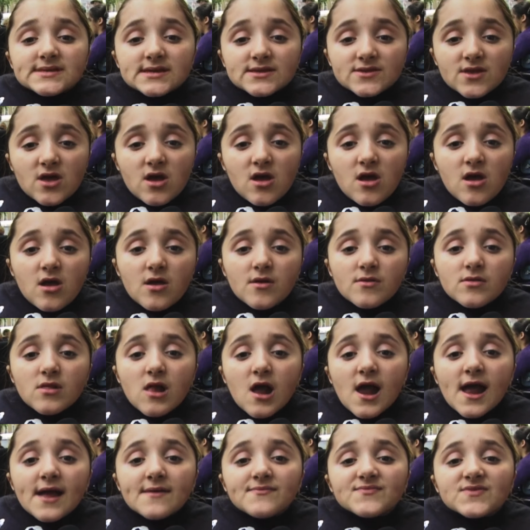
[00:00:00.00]
to the
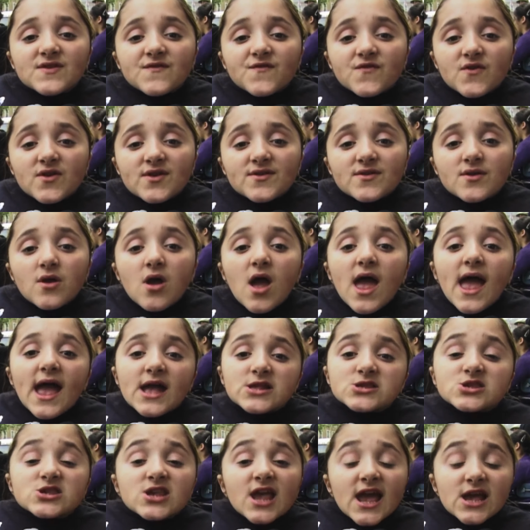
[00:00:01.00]
different
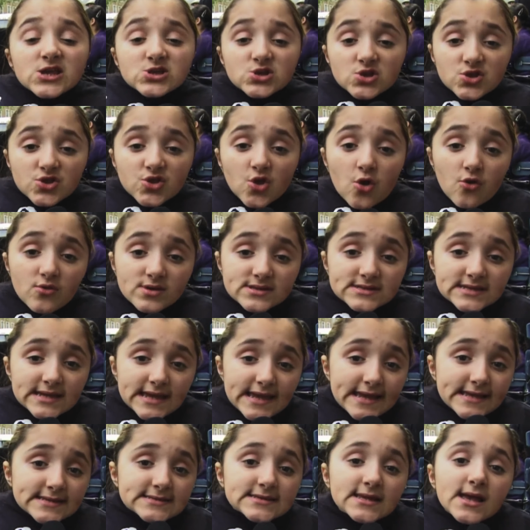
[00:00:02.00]
education
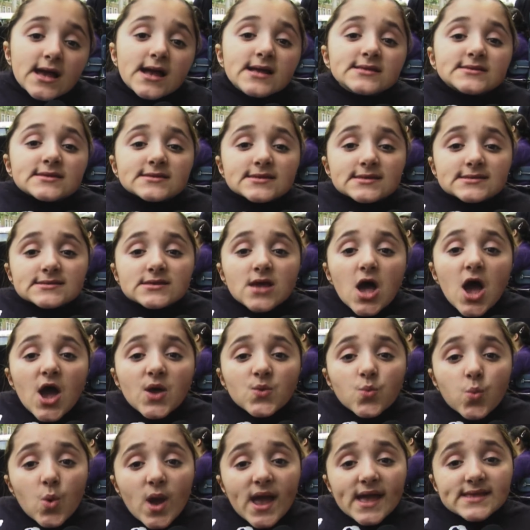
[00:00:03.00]
authorities to
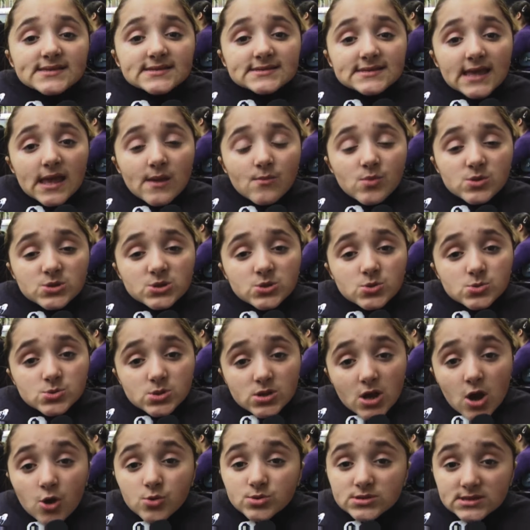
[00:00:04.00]
decide where disabled
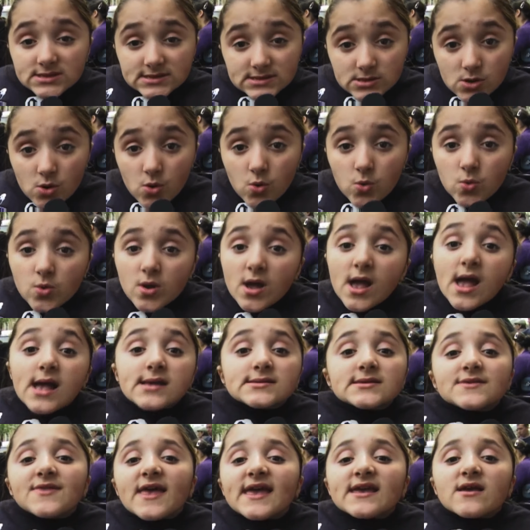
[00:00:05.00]
children go to school,
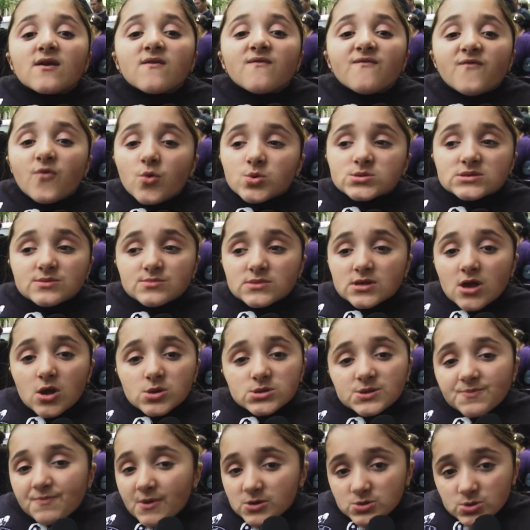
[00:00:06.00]
so they can force them to go
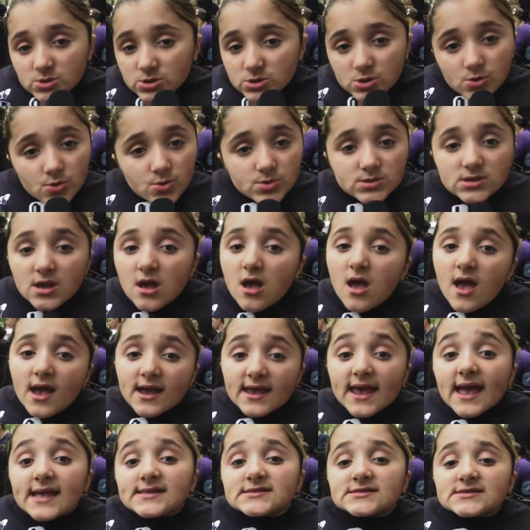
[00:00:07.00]
to special schools
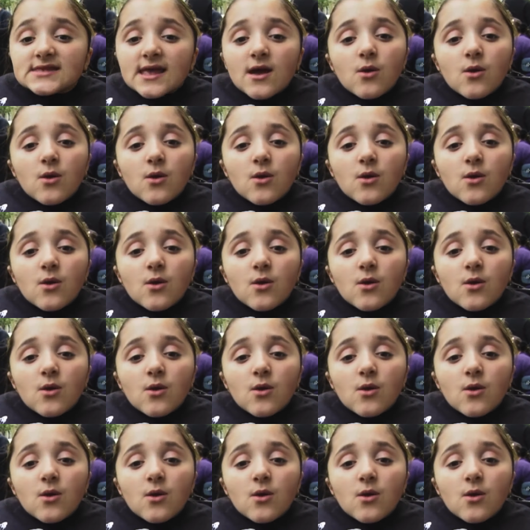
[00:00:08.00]
against